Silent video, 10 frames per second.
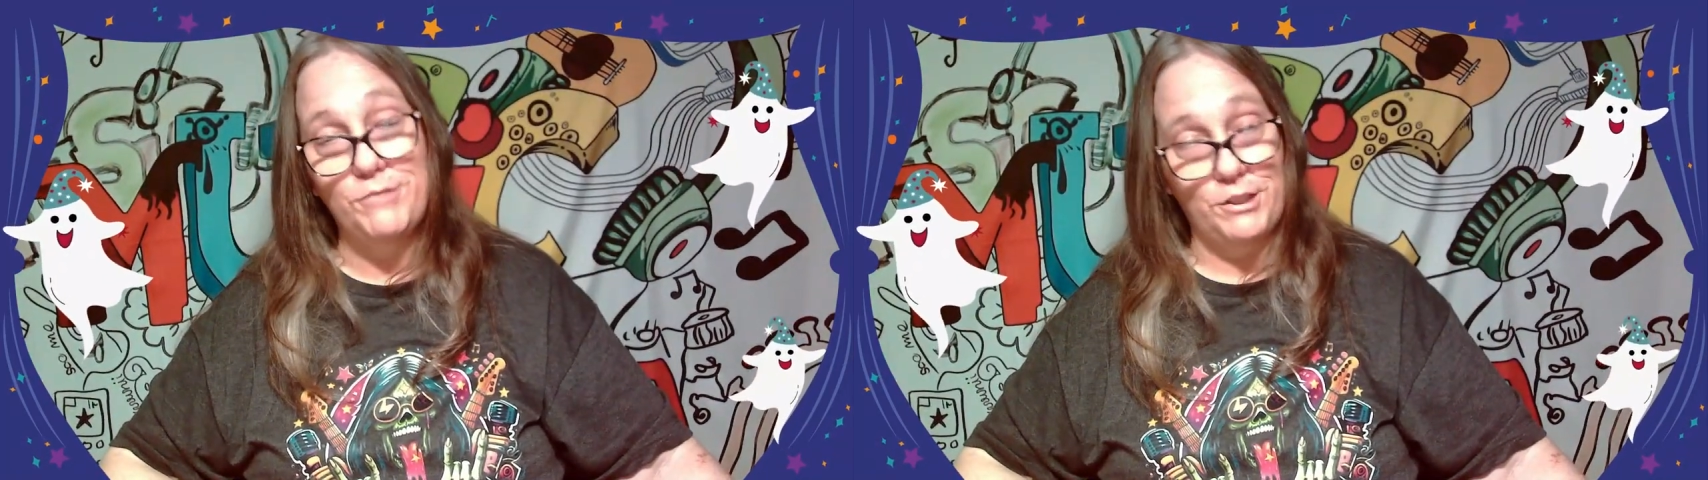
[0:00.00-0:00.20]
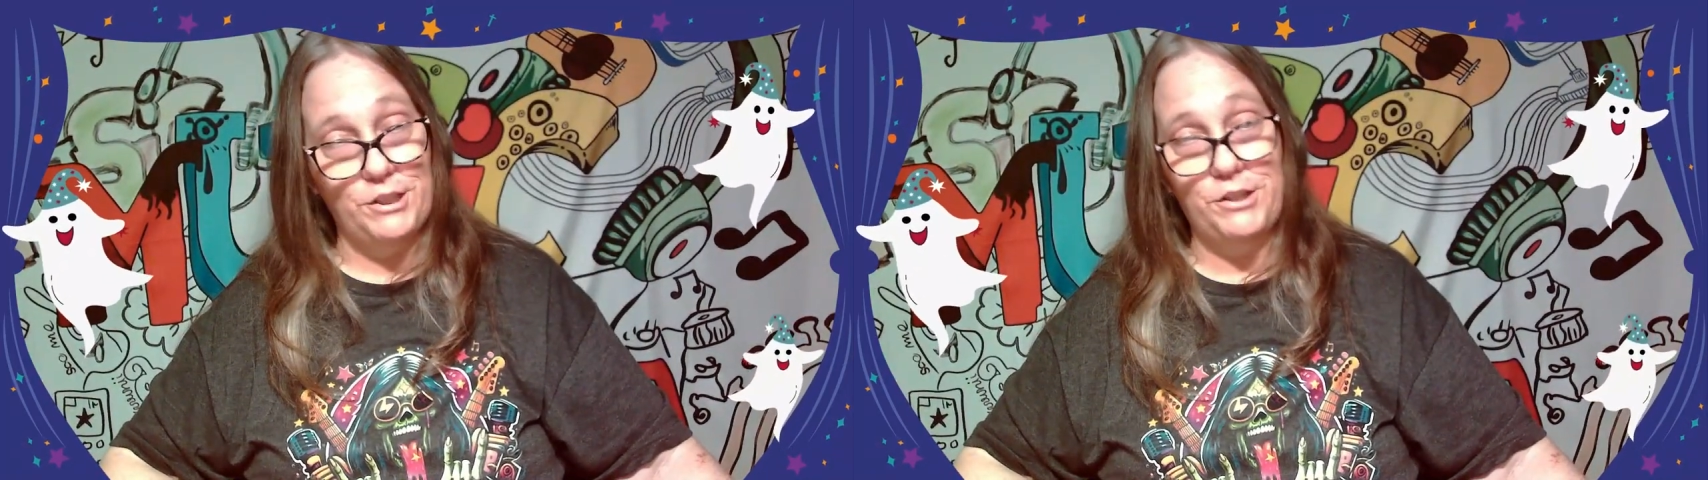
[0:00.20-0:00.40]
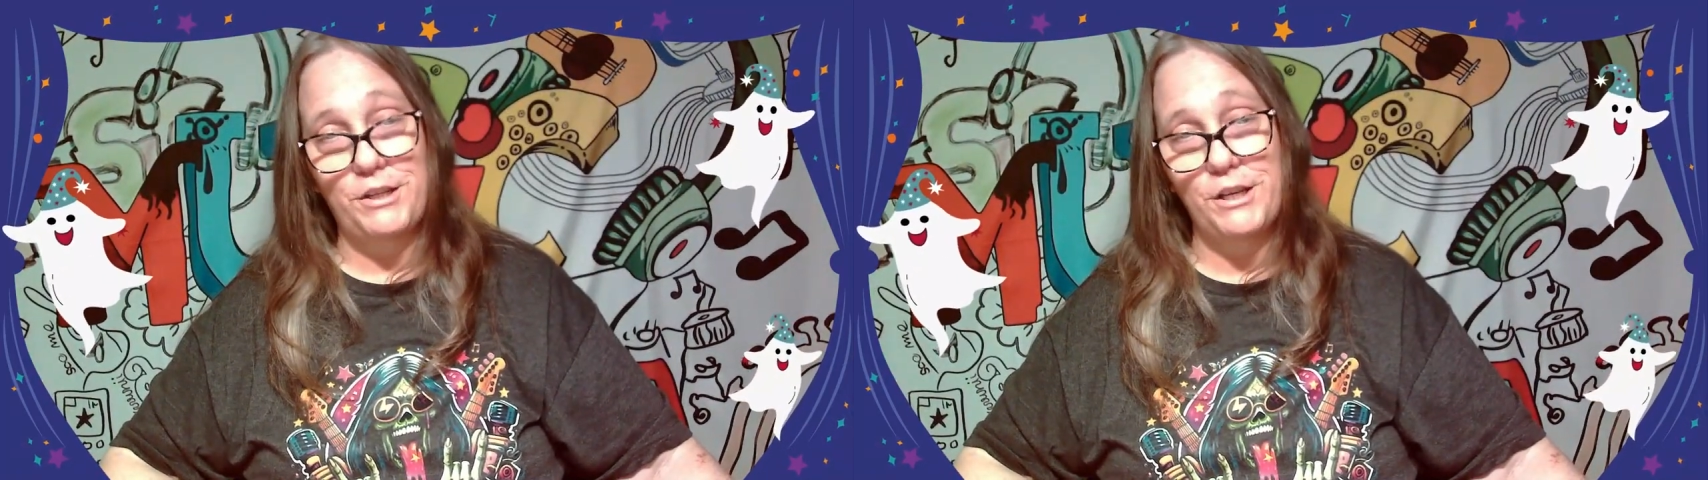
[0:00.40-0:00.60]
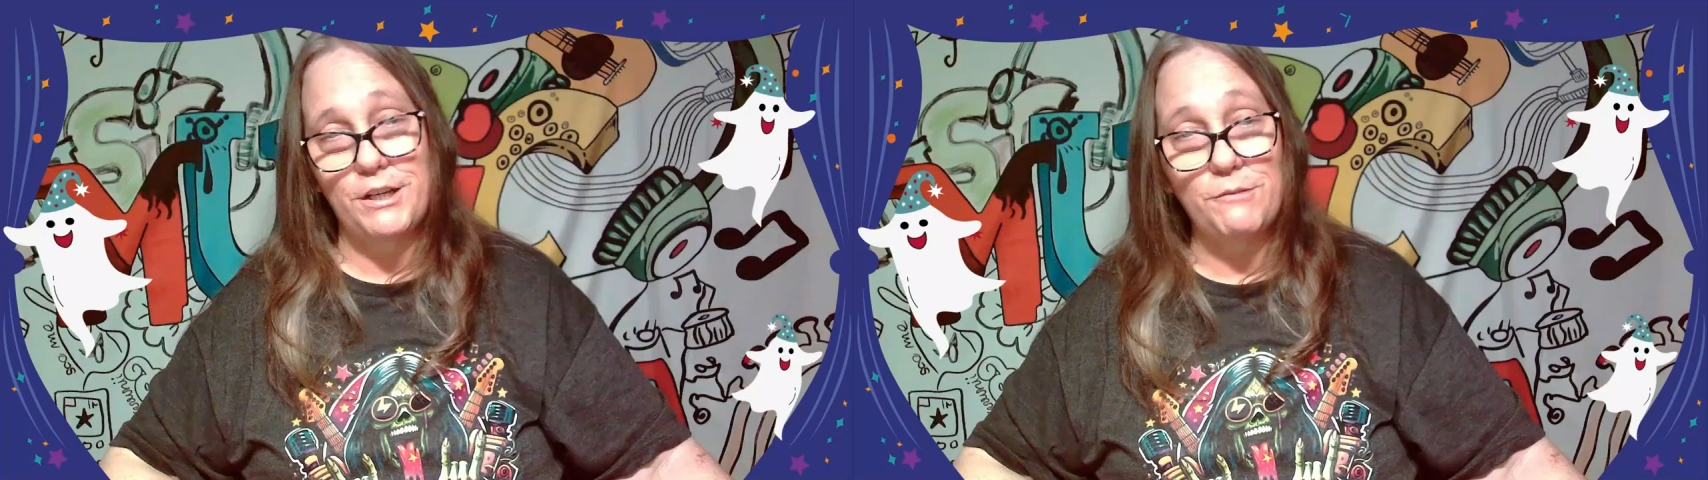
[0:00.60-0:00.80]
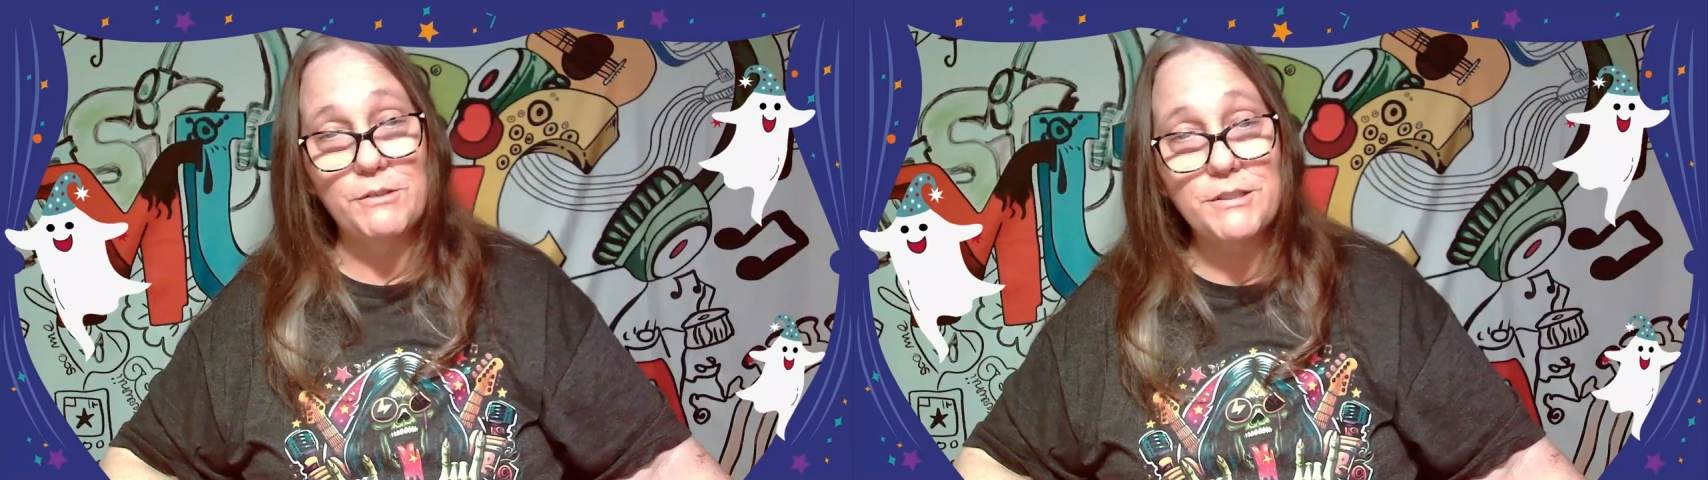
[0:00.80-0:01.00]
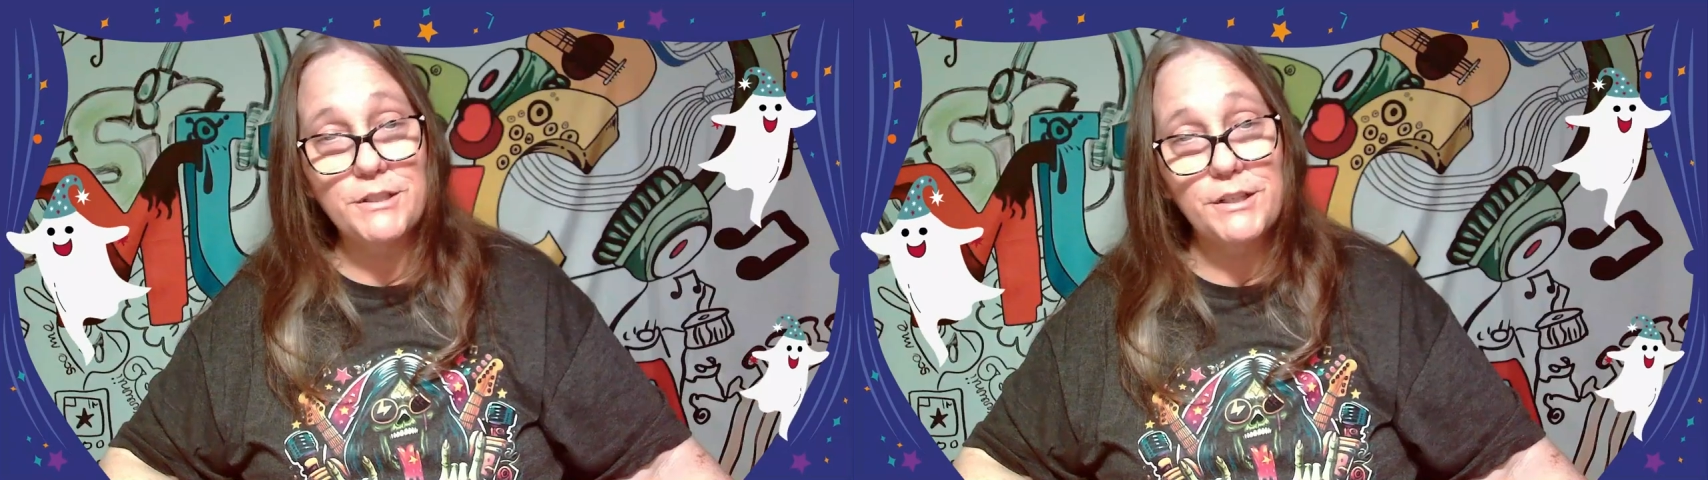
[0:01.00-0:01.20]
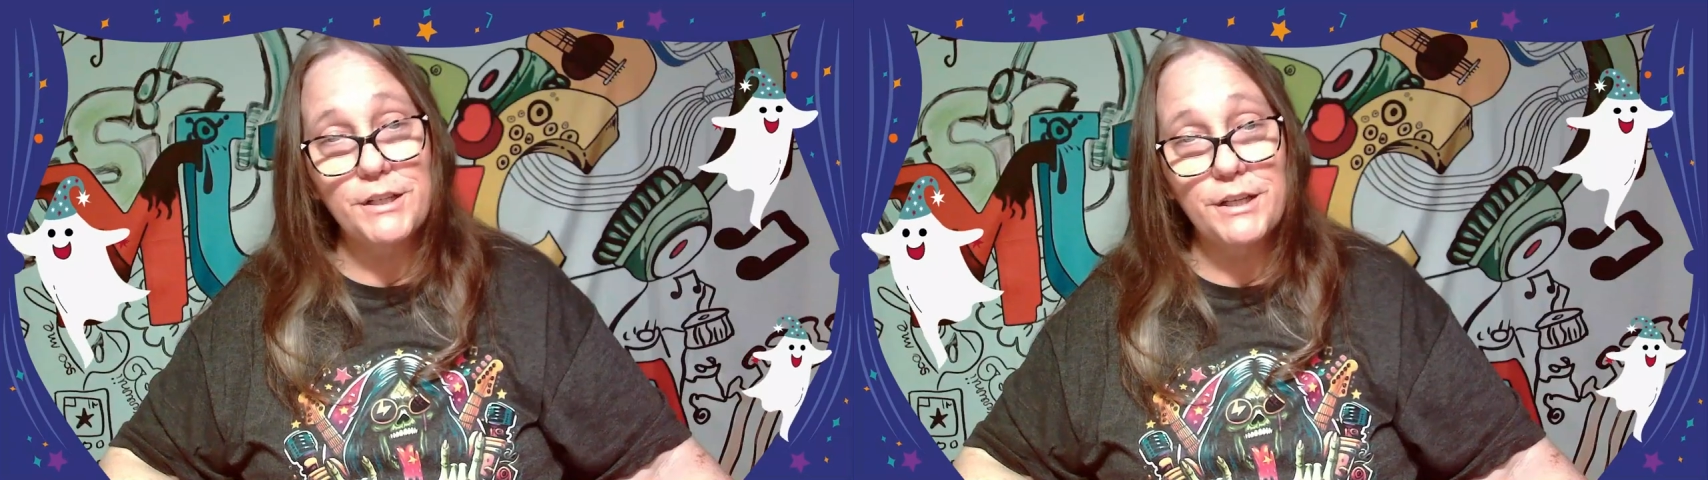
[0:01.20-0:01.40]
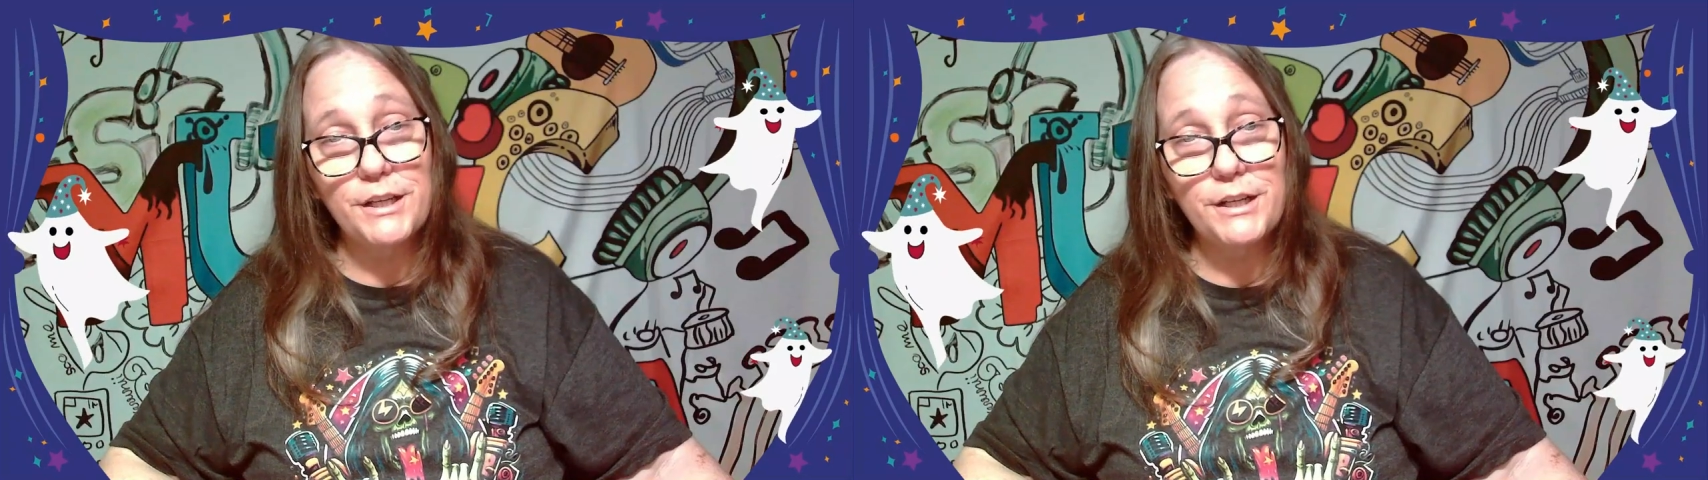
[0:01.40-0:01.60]
Did you think I wasn't
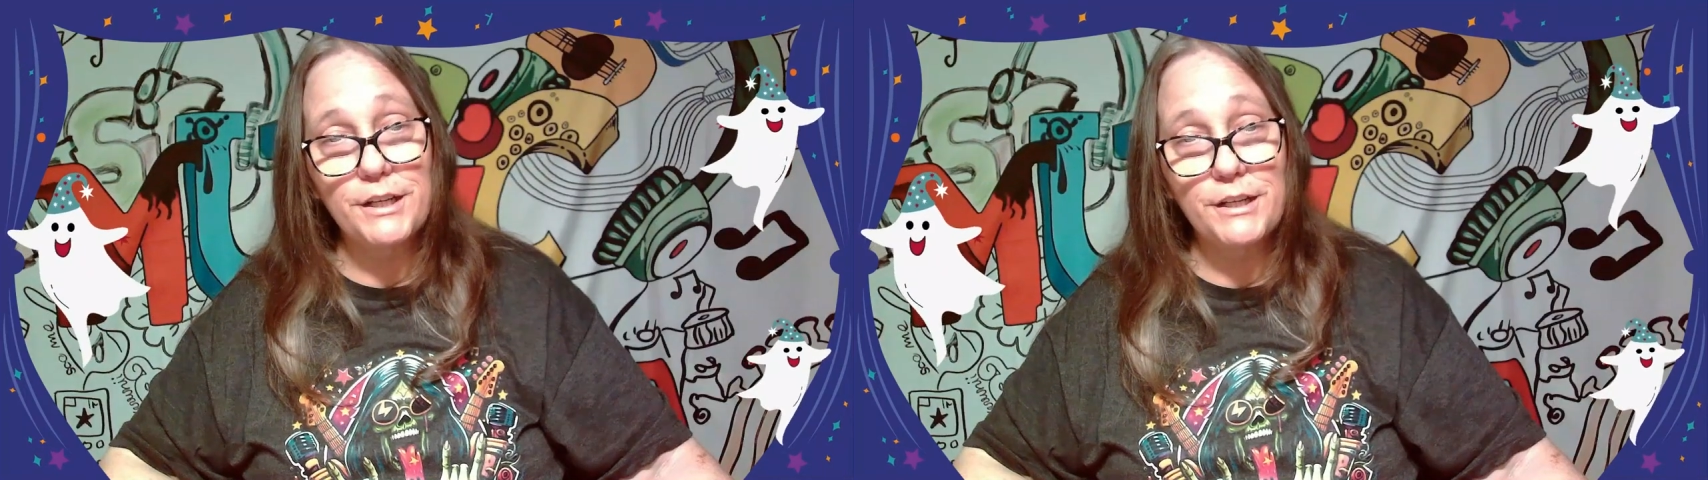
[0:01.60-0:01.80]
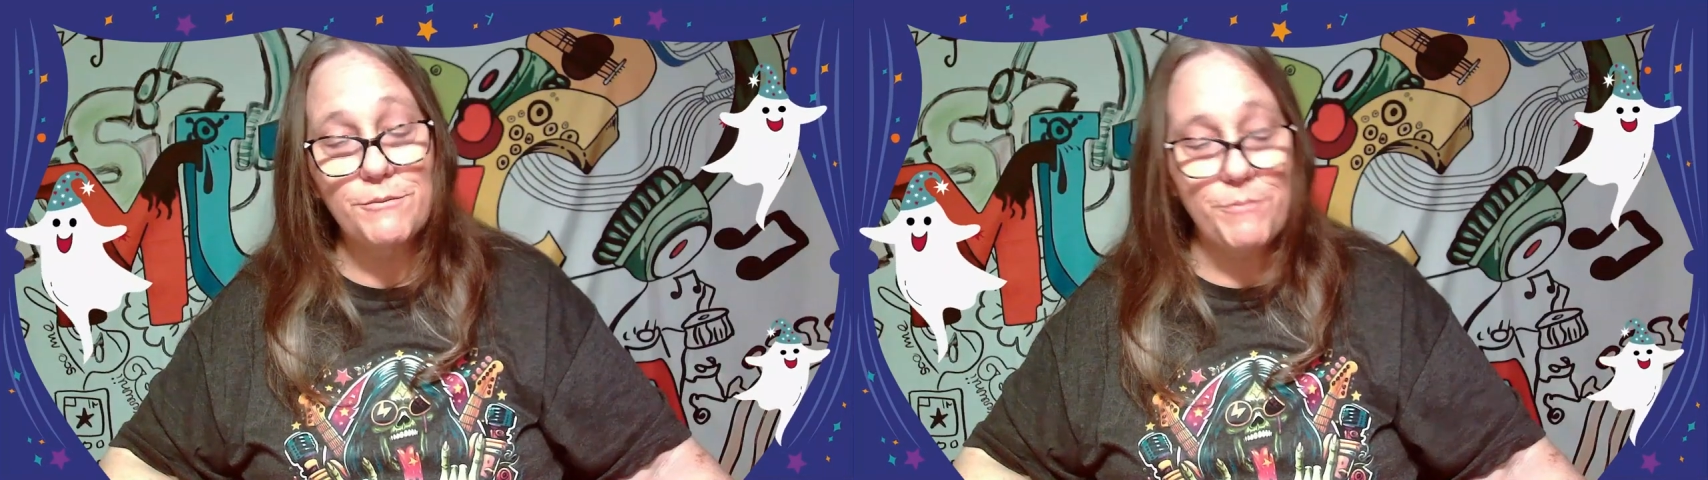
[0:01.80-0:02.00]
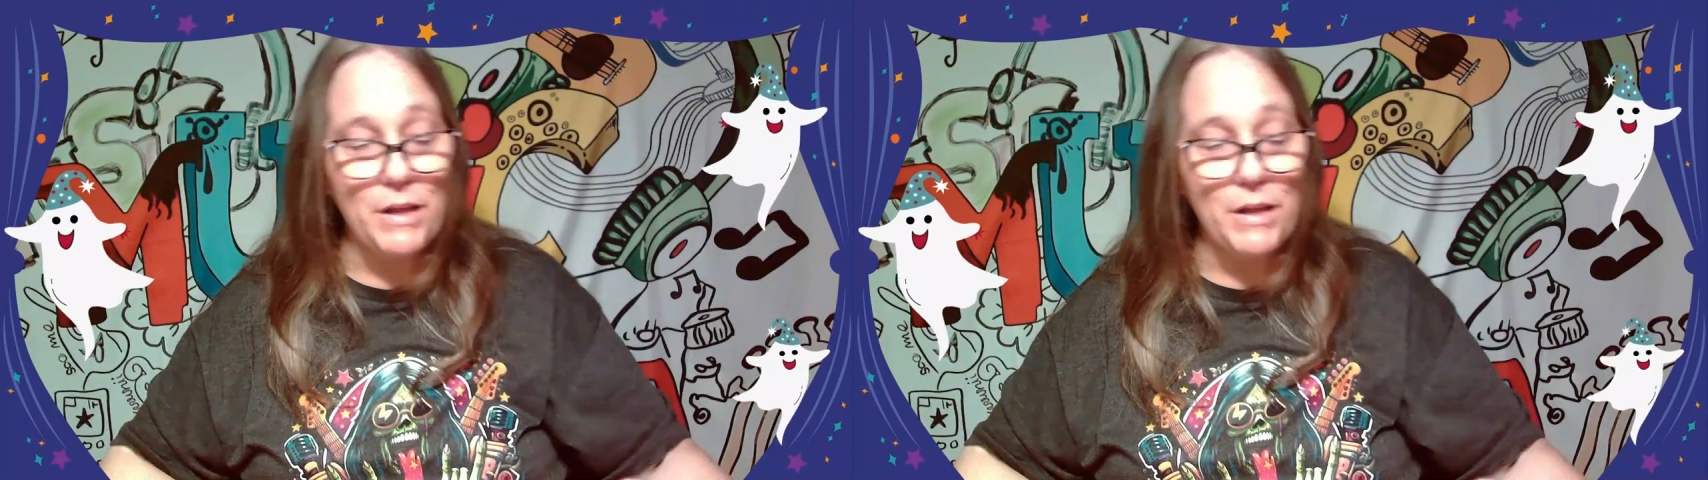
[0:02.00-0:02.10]
gonna get any?